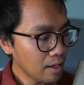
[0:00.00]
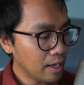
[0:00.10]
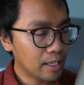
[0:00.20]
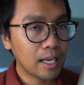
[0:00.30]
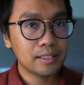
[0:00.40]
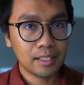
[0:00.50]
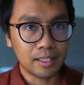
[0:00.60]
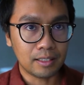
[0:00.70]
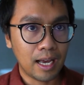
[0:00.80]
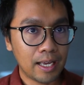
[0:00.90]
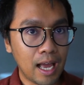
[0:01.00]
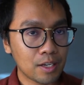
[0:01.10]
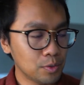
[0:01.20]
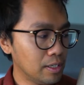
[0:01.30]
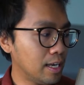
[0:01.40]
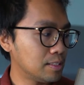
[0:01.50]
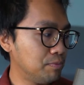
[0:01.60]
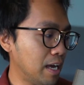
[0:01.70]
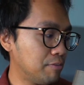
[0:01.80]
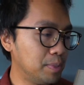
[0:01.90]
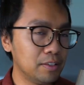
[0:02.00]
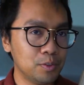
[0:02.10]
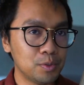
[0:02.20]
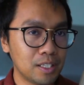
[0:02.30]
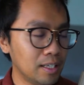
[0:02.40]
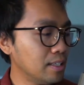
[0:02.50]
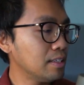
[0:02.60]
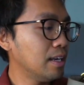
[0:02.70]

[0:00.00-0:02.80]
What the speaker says: And I did. I actually have been using it,